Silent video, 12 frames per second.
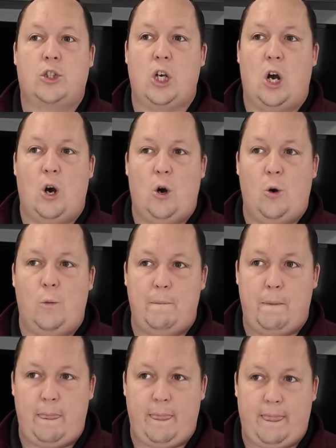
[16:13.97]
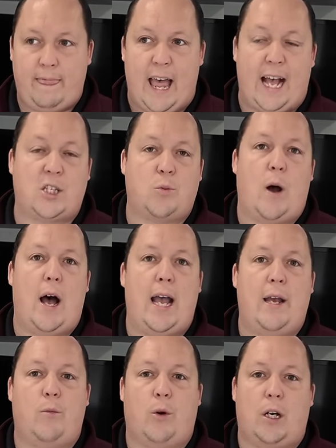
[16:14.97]
So that's
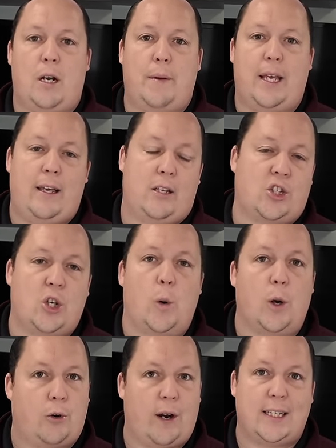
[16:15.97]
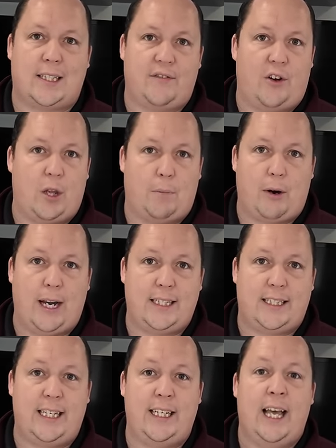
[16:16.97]
why we're going to be so aggressive on the
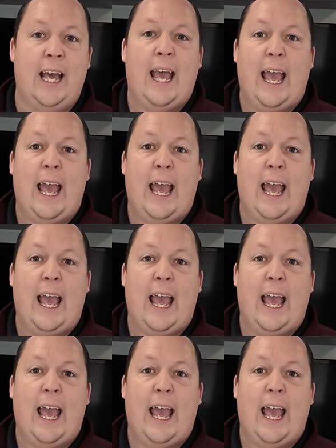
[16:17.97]
pricing.